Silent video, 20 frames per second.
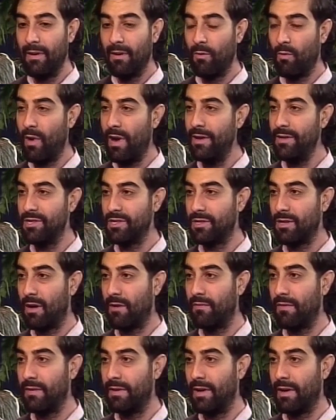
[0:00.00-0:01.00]
Wages
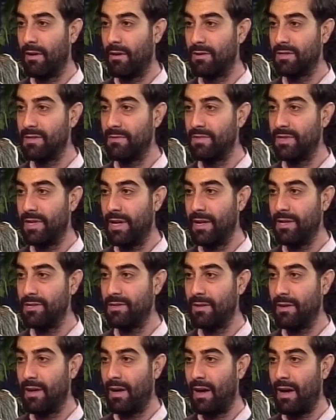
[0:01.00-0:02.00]
offered there are
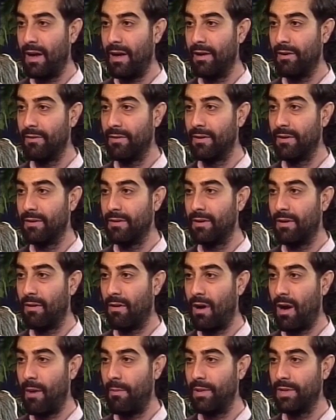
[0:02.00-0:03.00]
substantially higher. There
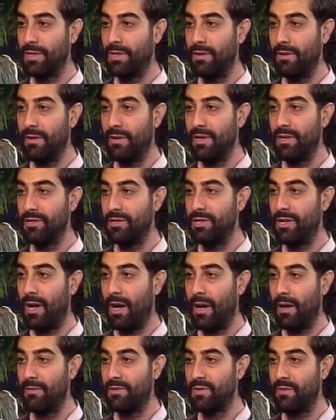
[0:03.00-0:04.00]
are opportunities,
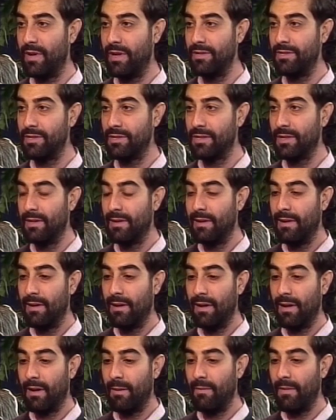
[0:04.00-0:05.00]
jobs, wages.
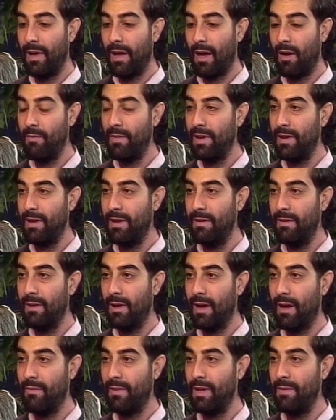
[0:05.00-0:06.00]
How many
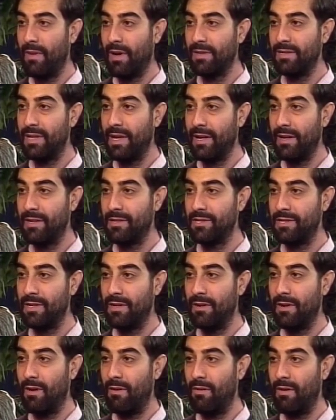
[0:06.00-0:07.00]
Montanans do you
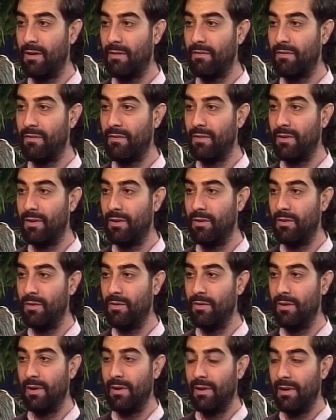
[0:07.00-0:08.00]
know of
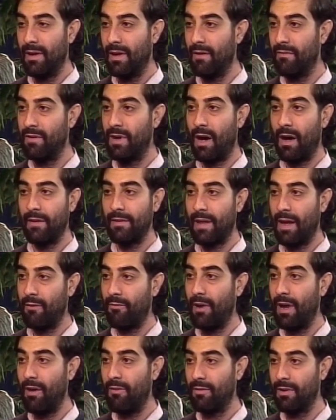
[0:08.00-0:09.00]
who have gone that
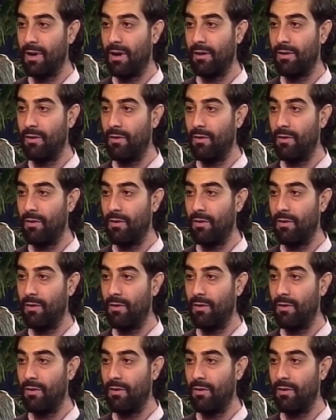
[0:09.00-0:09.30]
route, gone